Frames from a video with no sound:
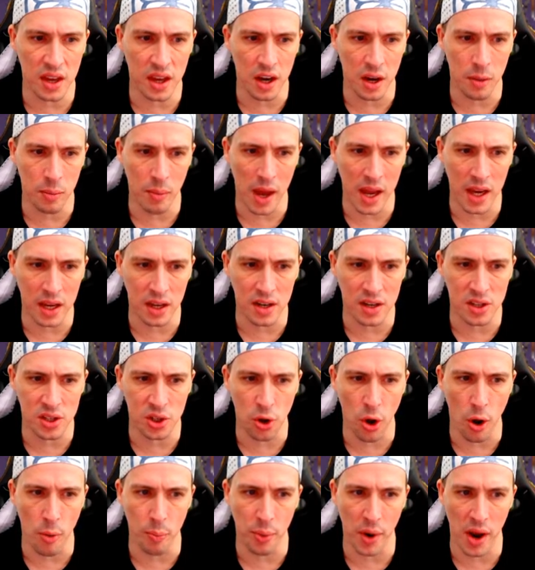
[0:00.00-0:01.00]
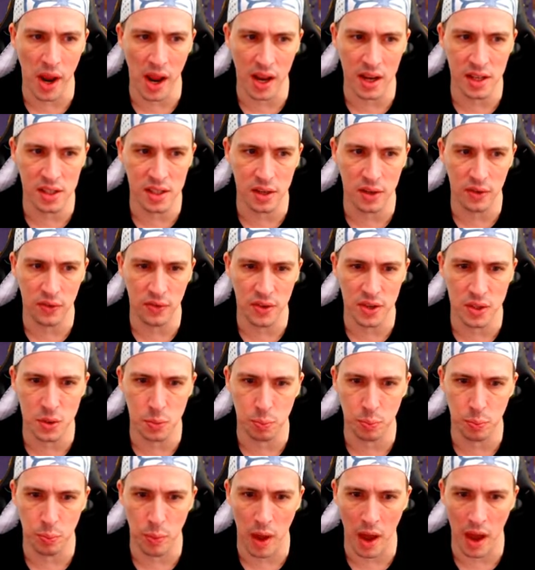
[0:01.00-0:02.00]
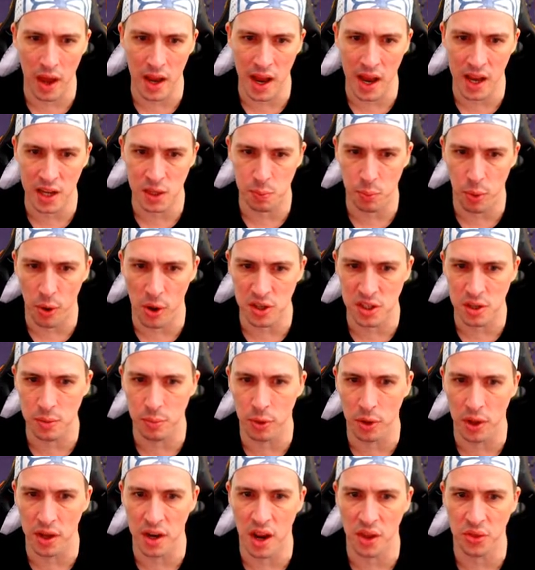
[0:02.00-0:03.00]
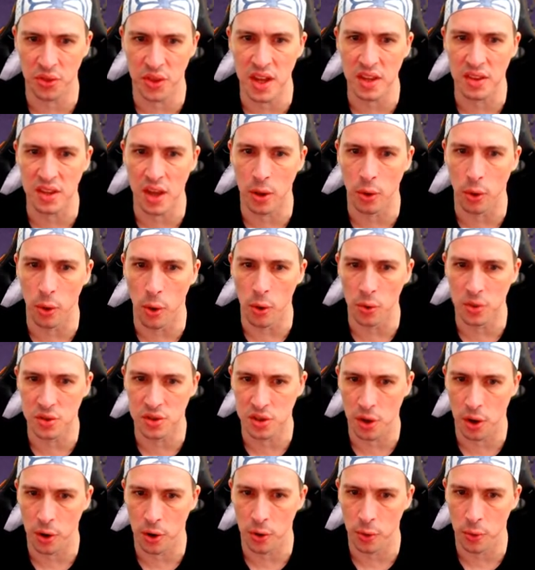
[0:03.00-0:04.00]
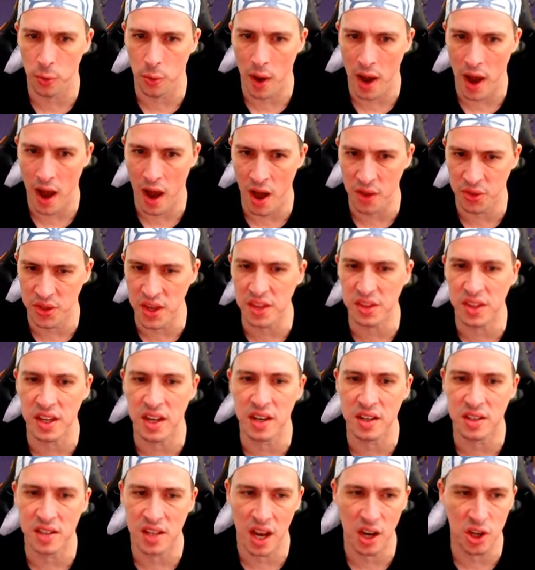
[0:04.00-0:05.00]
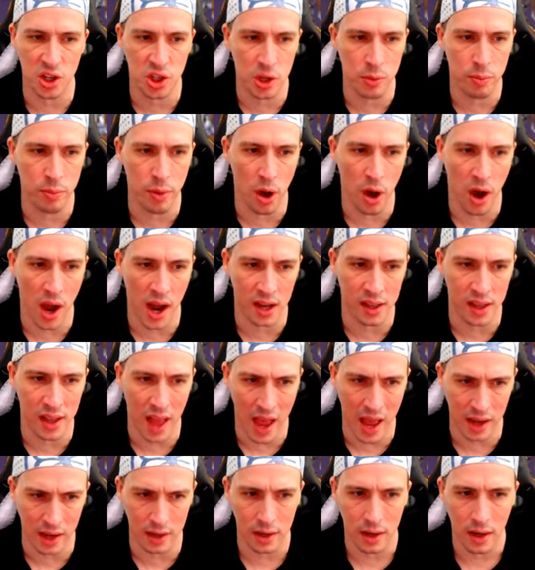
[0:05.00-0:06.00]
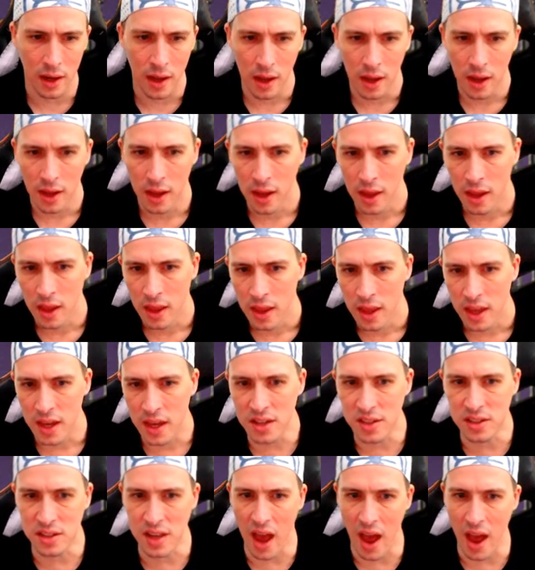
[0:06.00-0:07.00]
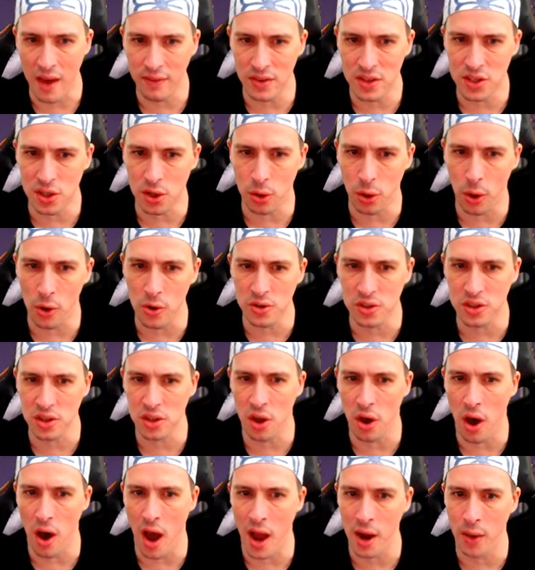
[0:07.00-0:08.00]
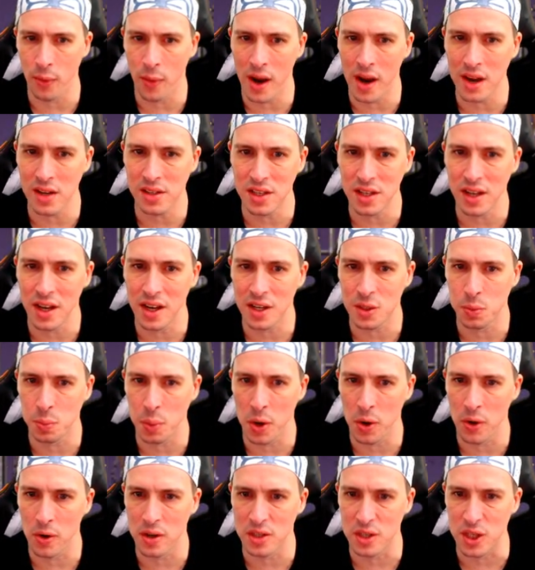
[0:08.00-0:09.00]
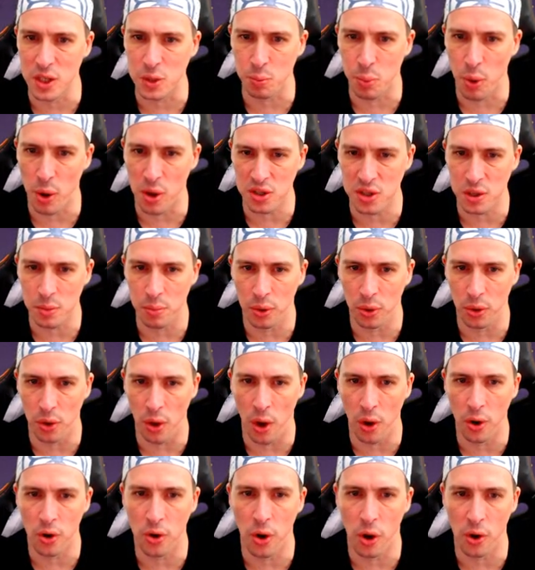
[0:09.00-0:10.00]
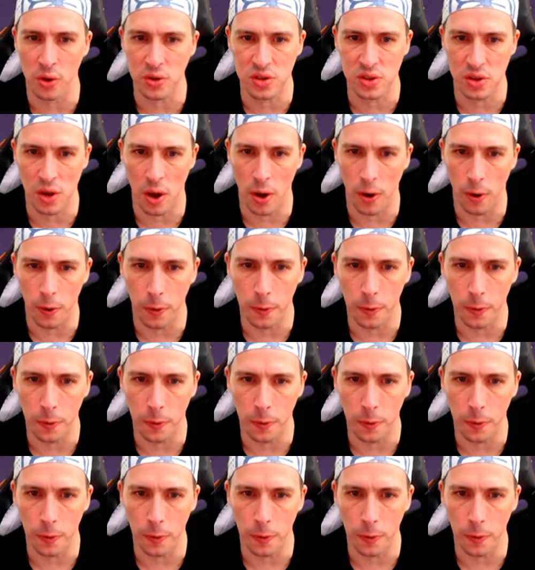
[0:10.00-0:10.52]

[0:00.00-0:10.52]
to make it as comprehensive as possible, and I think they'll also, I think the intention behind that is to have as close to the iRacing experience as possible on console.